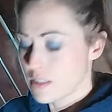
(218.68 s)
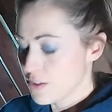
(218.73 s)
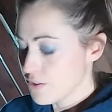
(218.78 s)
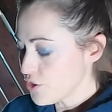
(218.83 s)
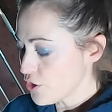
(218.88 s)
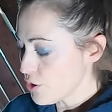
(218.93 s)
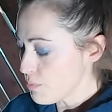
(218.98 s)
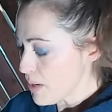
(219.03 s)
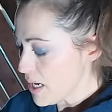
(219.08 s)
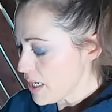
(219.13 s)

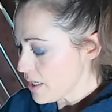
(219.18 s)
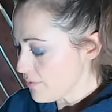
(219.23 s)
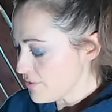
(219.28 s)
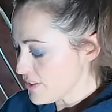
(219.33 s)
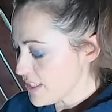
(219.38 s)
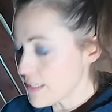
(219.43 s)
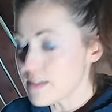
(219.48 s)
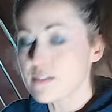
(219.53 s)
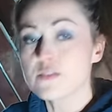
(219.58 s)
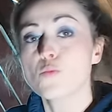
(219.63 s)
So you might have
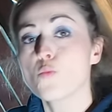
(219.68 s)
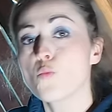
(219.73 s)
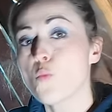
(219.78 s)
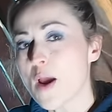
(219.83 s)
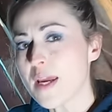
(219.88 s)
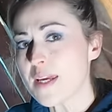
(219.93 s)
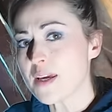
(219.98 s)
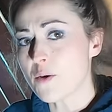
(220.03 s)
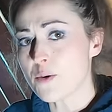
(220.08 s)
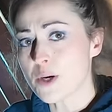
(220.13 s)
seen some
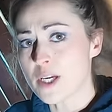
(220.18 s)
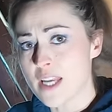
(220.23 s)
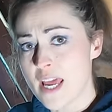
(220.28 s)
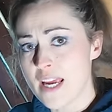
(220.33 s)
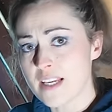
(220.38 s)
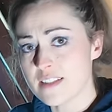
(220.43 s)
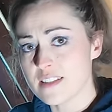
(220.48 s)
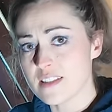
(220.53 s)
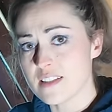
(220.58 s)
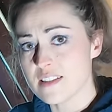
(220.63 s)
Wago
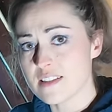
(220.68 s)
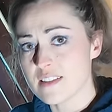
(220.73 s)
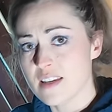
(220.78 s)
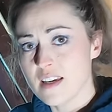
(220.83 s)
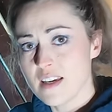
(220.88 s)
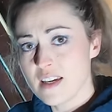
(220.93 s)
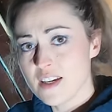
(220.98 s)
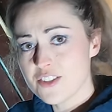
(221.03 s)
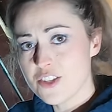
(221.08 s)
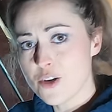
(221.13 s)
connectors.
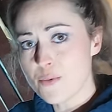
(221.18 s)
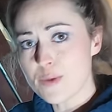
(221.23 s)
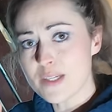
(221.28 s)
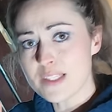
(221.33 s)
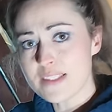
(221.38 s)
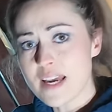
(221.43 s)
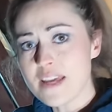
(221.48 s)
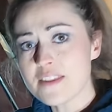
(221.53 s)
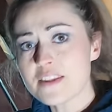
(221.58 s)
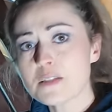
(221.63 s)
So I'm going
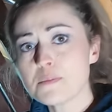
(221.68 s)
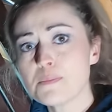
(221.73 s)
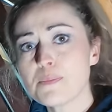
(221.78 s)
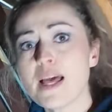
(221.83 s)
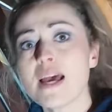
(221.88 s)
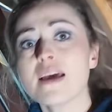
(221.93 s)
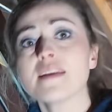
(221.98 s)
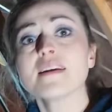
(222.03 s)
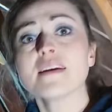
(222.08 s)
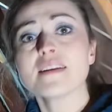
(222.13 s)
to take this
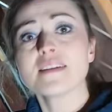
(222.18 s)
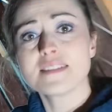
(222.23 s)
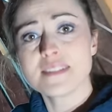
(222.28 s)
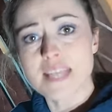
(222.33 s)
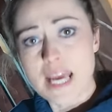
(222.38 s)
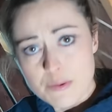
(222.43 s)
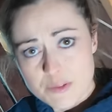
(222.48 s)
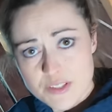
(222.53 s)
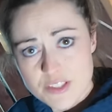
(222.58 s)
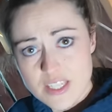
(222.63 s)
plan
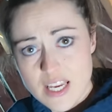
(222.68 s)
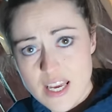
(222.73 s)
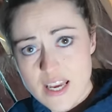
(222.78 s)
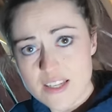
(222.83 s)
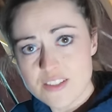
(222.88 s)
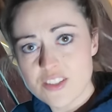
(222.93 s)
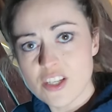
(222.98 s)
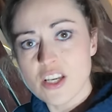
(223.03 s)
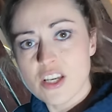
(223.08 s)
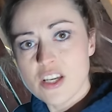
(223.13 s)

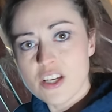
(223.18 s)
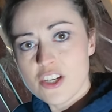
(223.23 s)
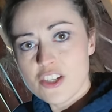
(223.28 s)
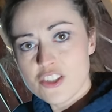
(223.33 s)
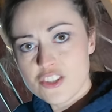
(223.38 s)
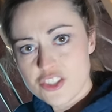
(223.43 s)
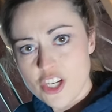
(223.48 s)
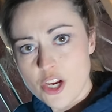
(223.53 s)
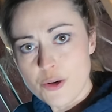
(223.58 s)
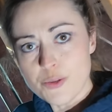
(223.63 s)
downstairs,
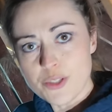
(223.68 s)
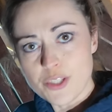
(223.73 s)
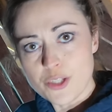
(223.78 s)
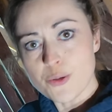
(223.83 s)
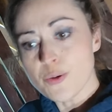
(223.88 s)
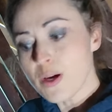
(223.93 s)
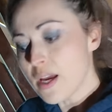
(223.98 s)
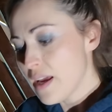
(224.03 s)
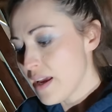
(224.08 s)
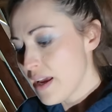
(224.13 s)
show
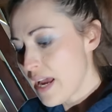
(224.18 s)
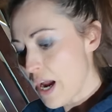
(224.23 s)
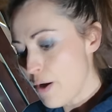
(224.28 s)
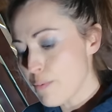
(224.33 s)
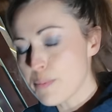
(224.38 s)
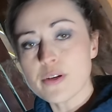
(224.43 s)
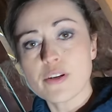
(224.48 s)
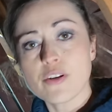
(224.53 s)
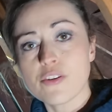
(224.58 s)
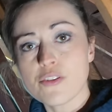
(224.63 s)
you how
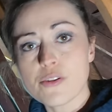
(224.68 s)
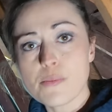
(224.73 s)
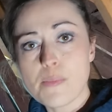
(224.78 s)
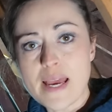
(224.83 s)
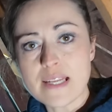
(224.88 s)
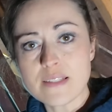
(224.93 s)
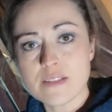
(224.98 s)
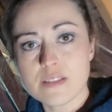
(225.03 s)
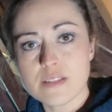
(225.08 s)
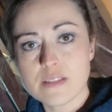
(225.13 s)
I'm going to cut the
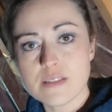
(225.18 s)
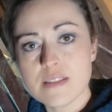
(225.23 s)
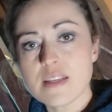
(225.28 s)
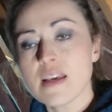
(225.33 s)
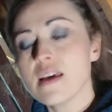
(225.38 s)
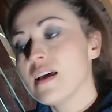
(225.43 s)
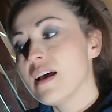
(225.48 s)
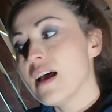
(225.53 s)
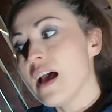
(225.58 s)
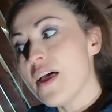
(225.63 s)
battens
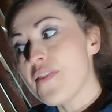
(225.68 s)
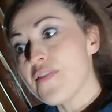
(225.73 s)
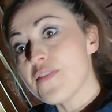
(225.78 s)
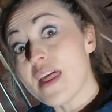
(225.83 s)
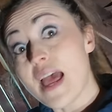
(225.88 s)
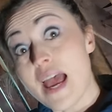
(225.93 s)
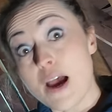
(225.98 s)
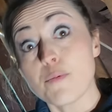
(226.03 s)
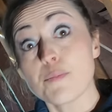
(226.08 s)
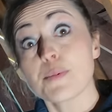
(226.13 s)
and
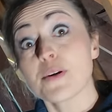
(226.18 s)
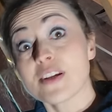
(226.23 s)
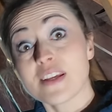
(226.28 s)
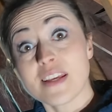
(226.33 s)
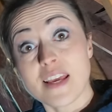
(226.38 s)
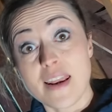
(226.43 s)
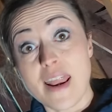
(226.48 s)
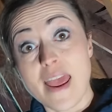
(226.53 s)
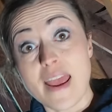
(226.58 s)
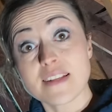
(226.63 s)
how I'm going to
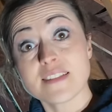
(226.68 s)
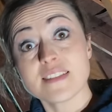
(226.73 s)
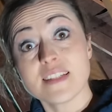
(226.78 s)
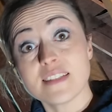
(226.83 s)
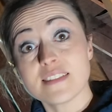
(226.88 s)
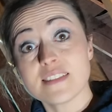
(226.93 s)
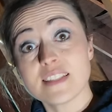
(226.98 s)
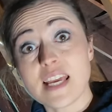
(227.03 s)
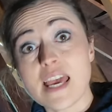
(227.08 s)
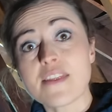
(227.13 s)
connect
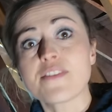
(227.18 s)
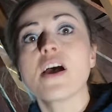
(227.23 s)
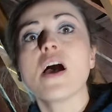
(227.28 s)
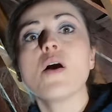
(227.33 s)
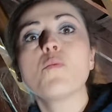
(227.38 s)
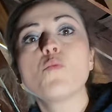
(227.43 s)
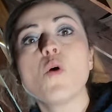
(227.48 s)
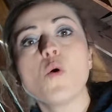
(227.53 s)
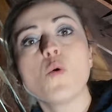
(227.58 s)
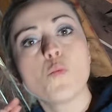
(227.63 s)
it together
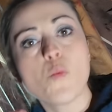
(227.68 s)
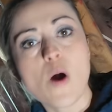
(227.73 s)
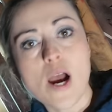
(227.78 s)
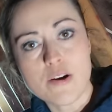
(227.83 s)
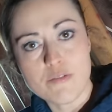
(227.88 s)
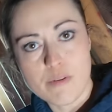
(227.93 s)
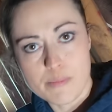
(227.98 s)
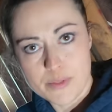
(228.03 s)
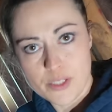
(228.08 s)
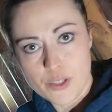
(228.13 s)
and what
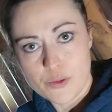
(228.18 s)
wire I'm